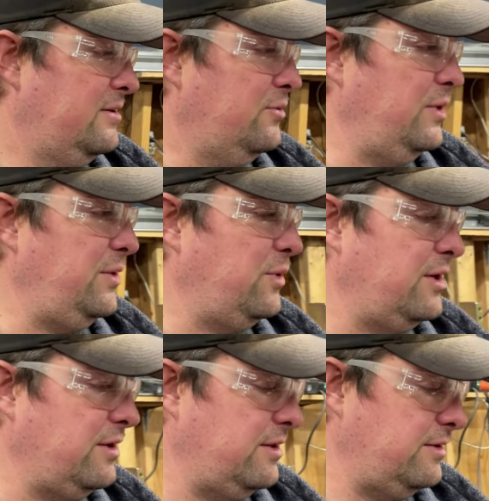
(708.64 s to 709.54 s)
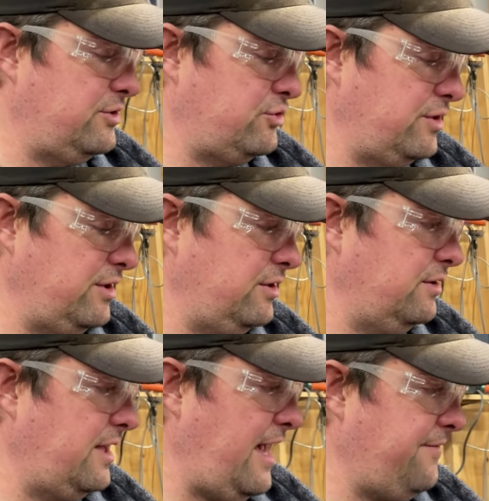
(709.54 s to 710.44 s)
we will
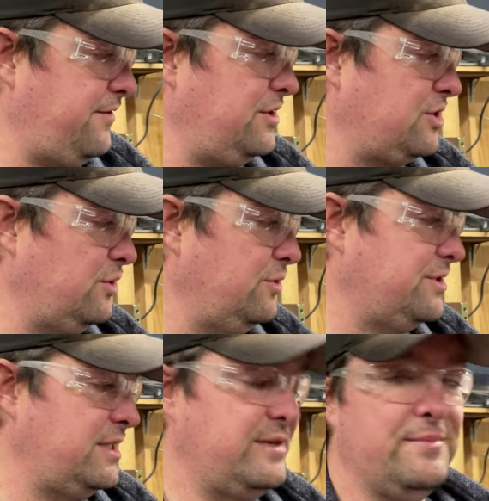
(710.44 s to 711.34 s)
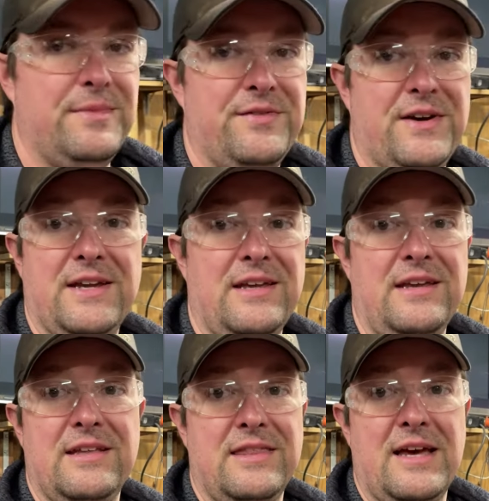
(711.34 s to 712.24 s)
drill half inch holes in them if I can
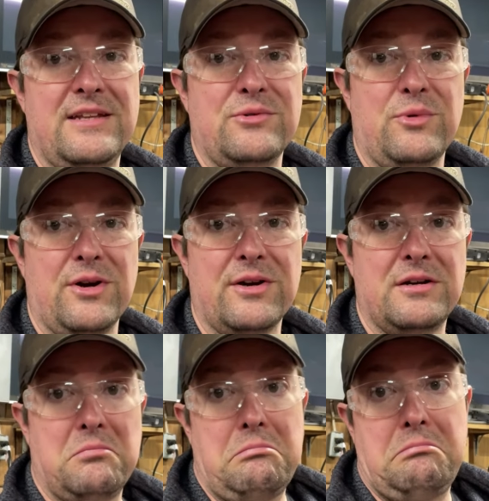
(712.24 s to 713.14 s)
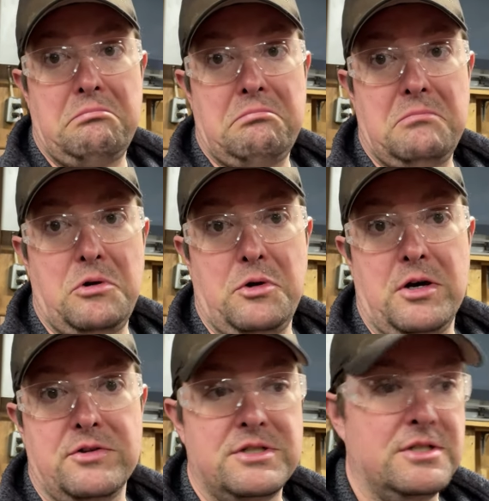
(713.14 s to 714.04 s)
get that to work. Who
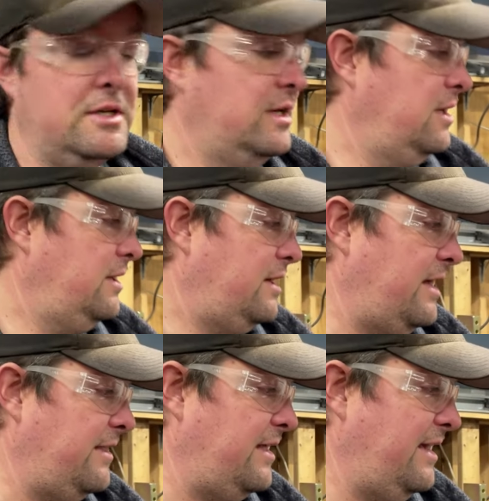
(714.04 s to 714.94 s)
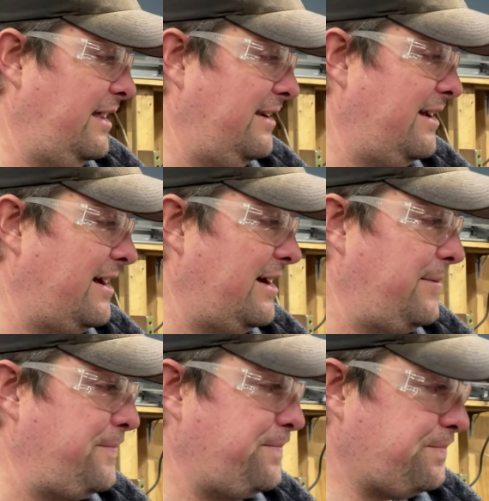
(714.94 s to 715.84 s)
knows? And then